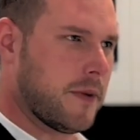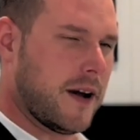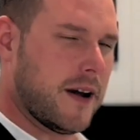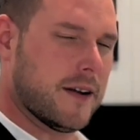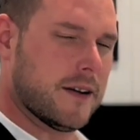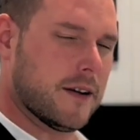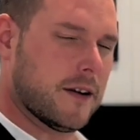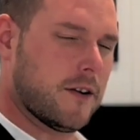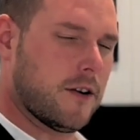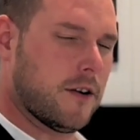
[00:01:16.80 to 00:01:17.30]

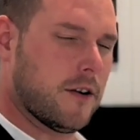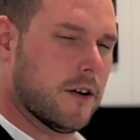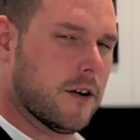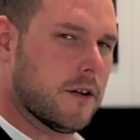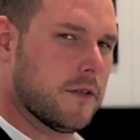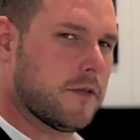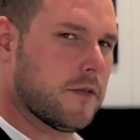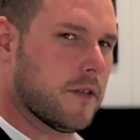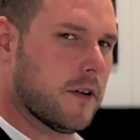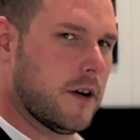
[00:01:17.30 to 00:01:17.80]
buying a
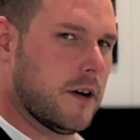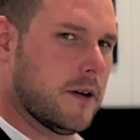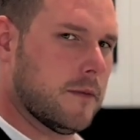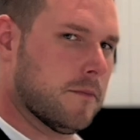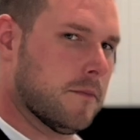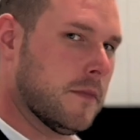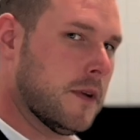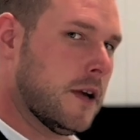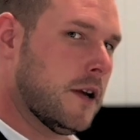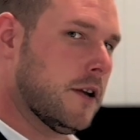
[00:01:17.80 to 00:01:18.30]
car
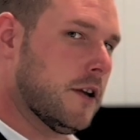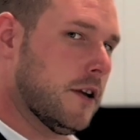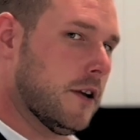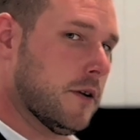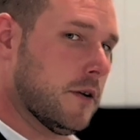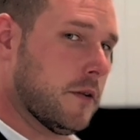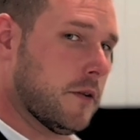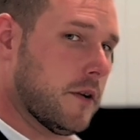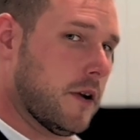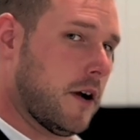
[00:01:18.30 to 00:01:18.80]
from,
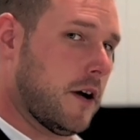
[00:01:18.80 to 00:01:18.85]
an